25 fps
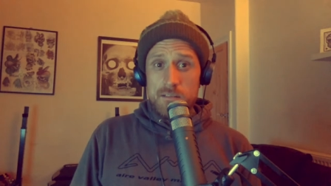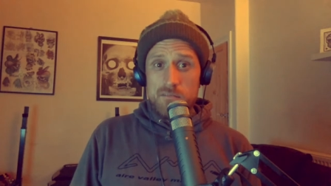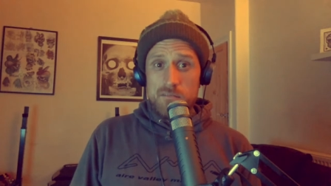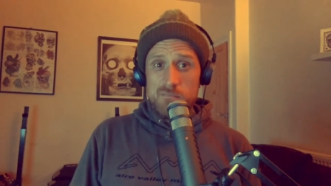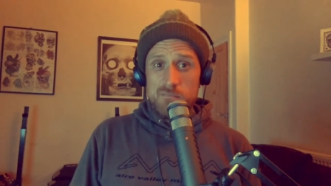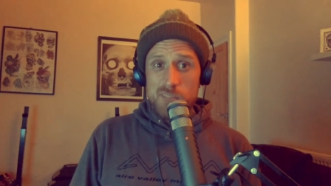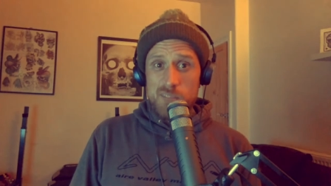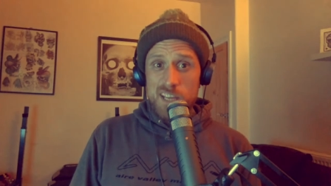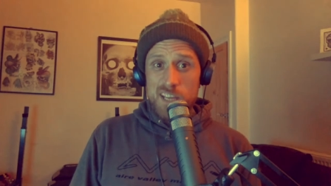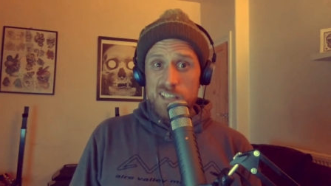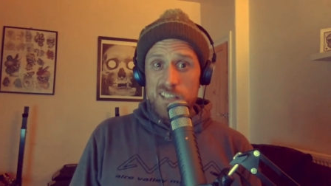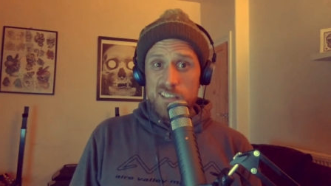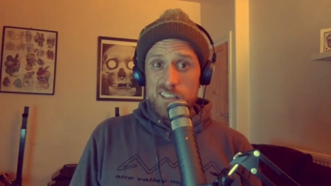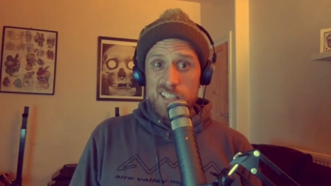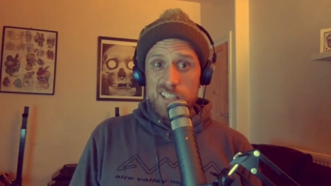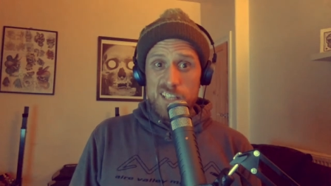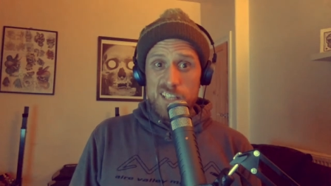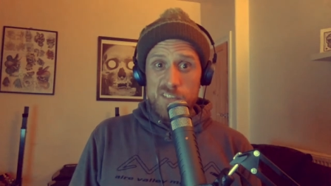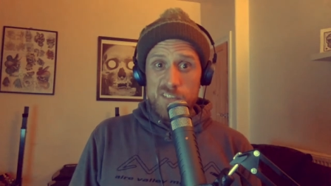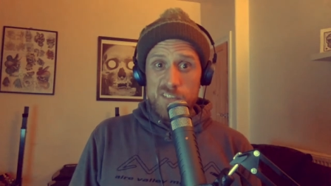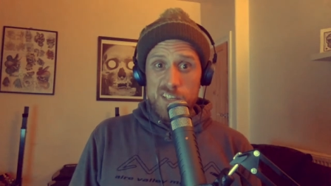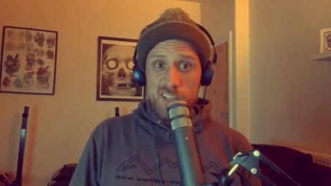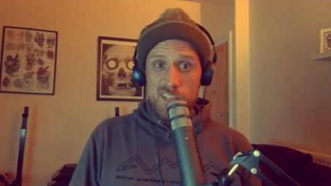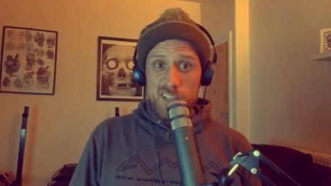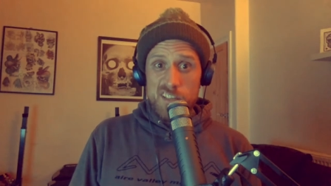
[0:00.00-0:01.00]
man,
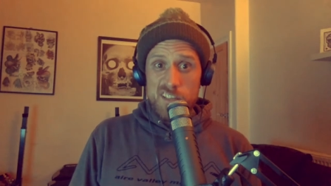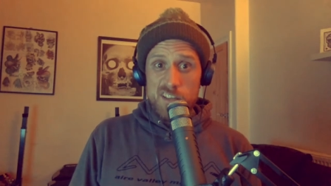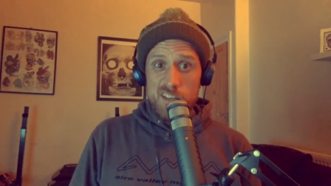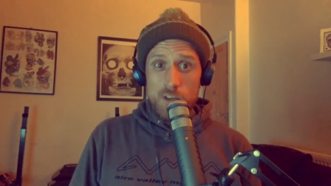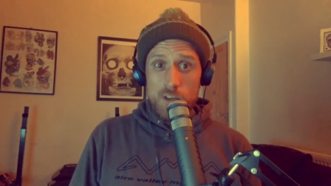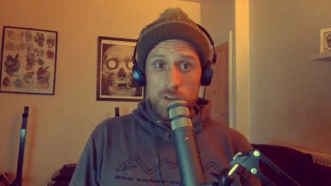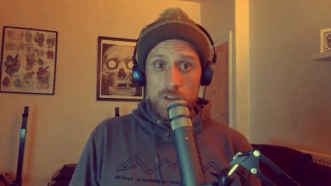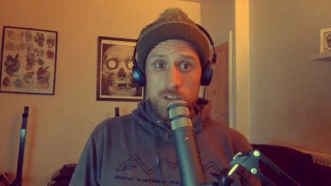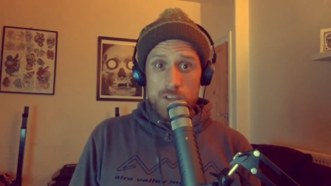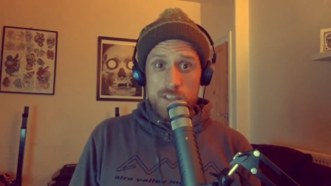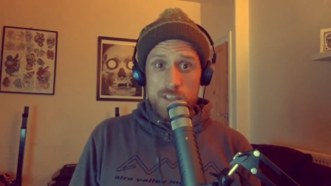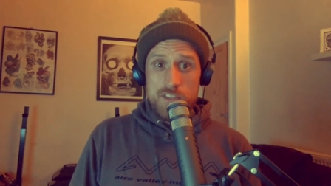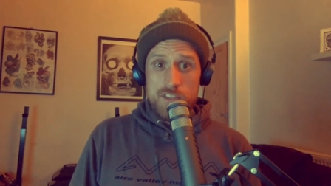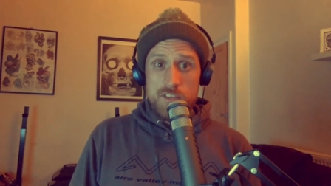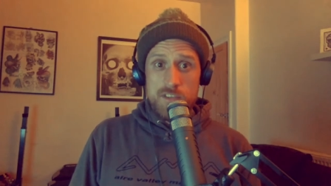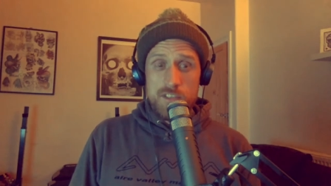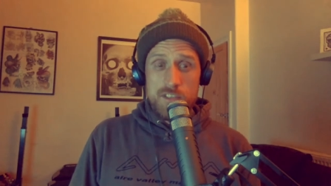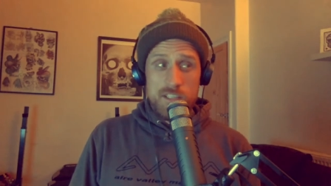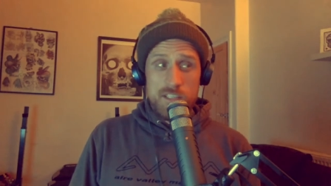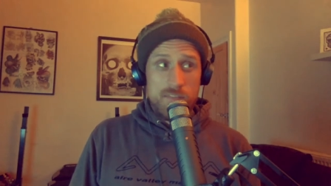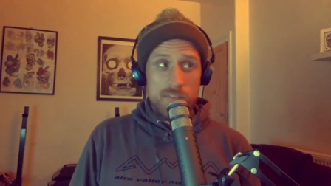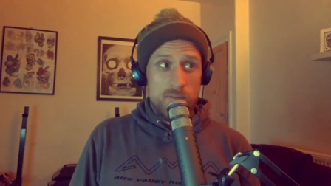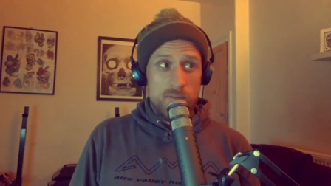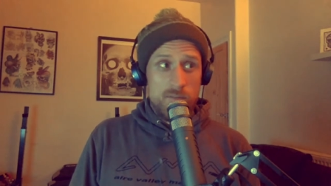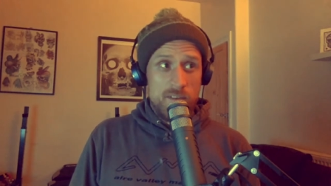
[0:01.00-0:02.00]
living in Colchester and
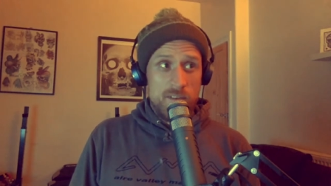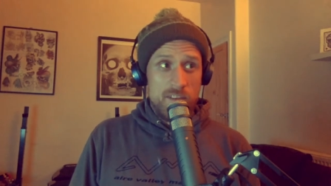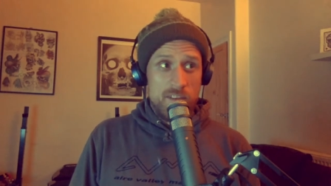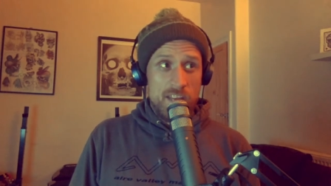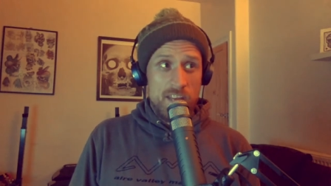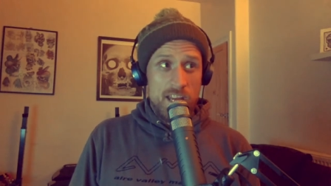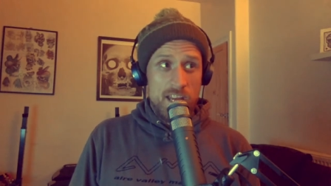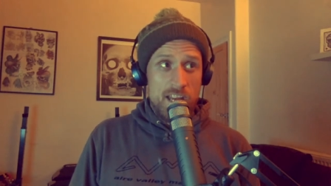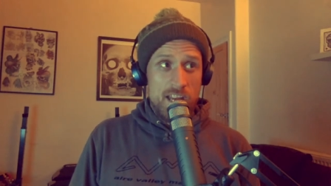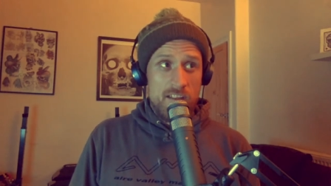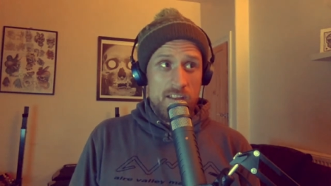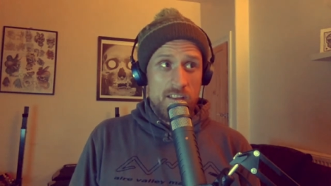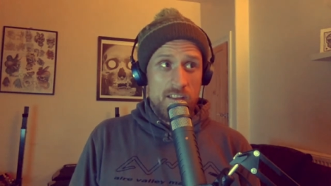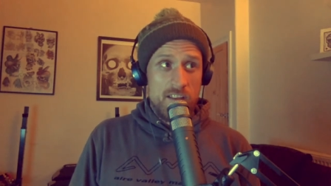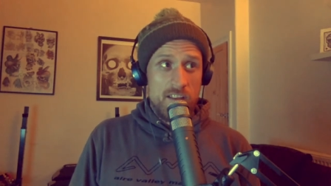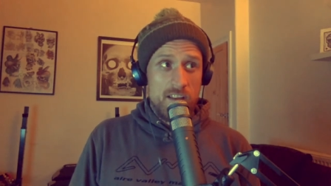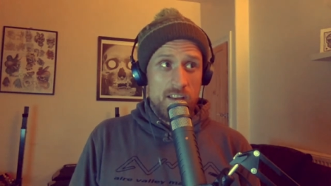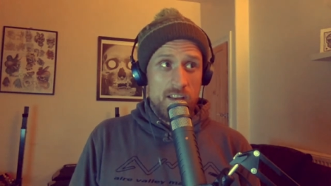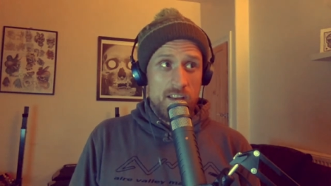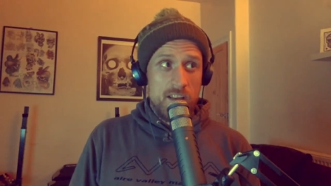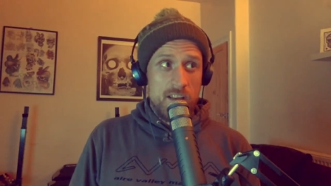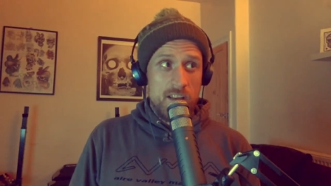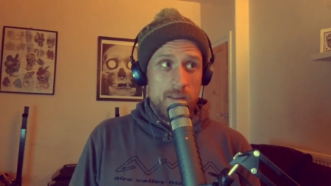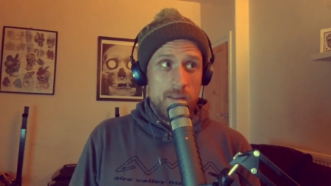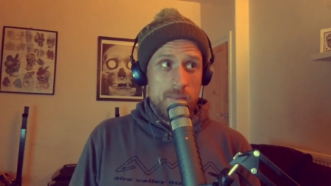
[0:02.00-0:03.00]
living around that
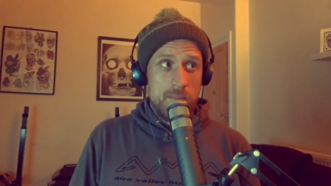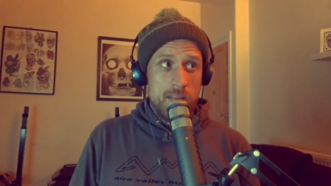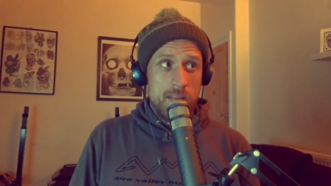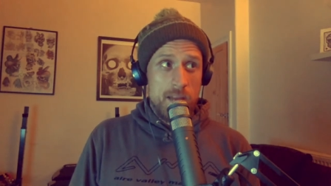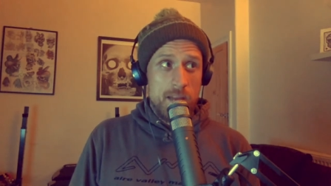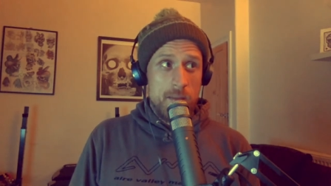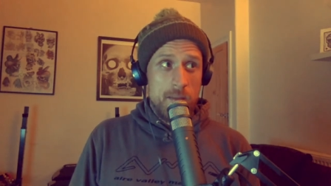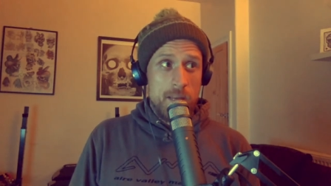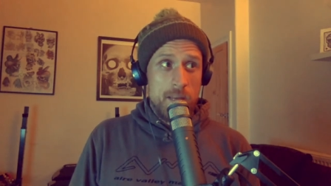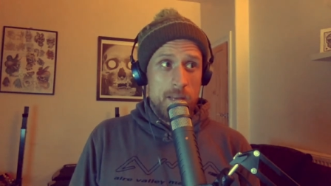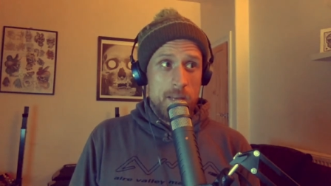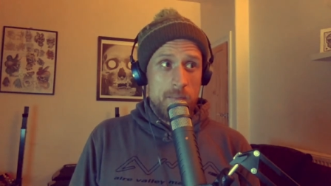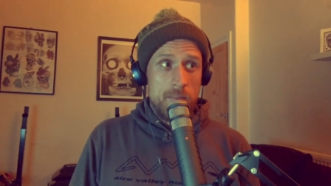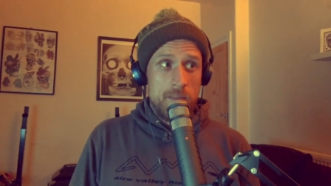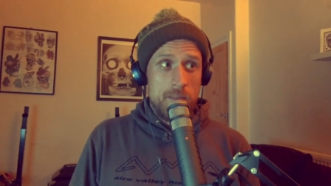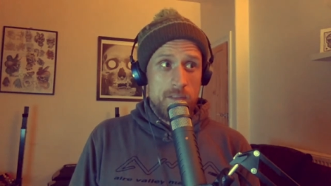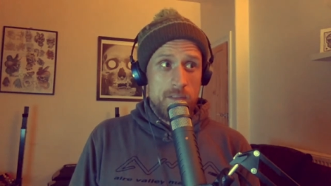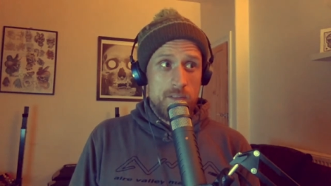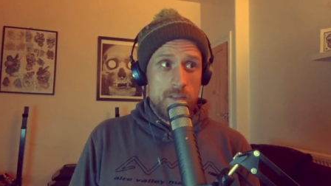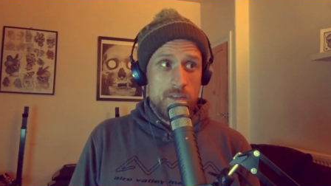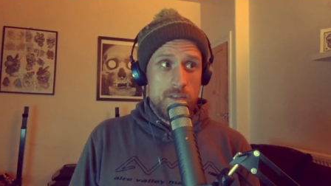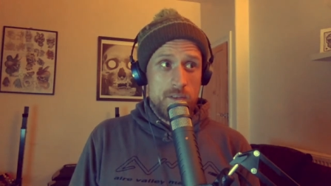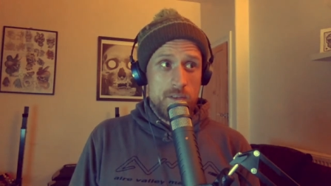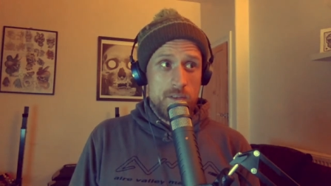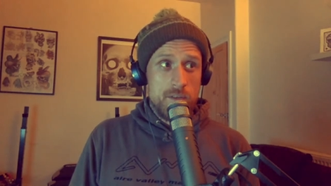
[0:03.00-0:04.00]
area, and it being
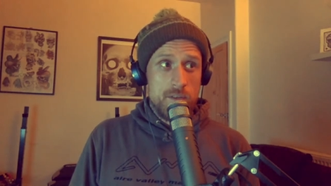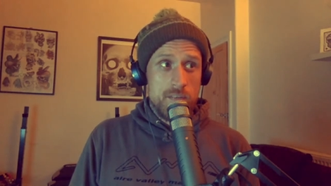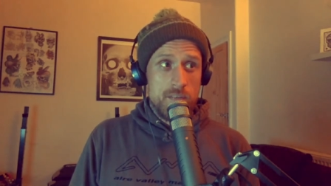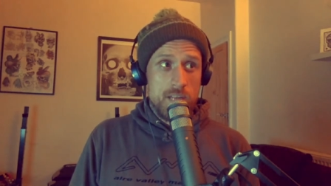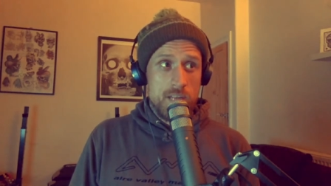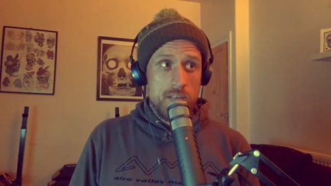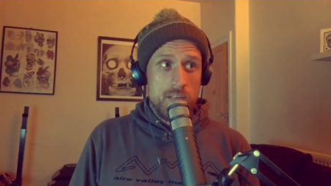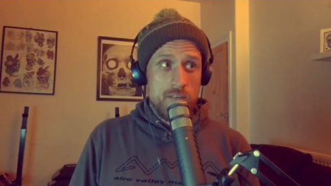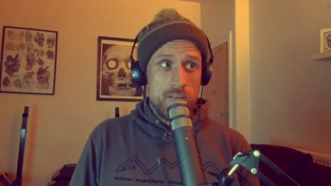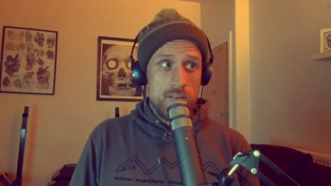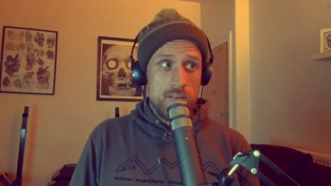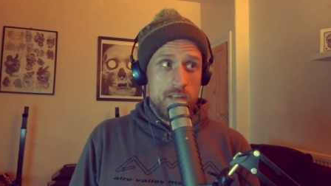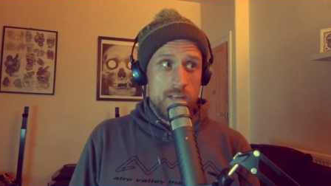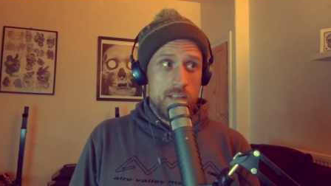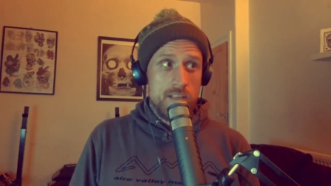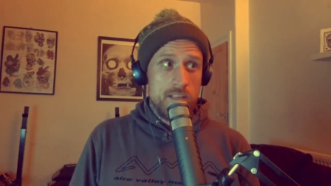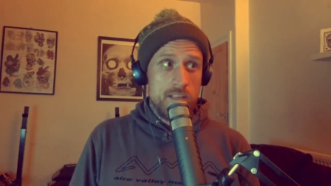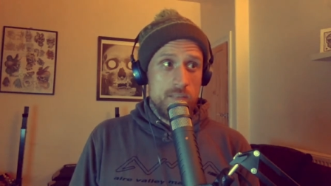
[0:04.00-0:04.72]
so saturated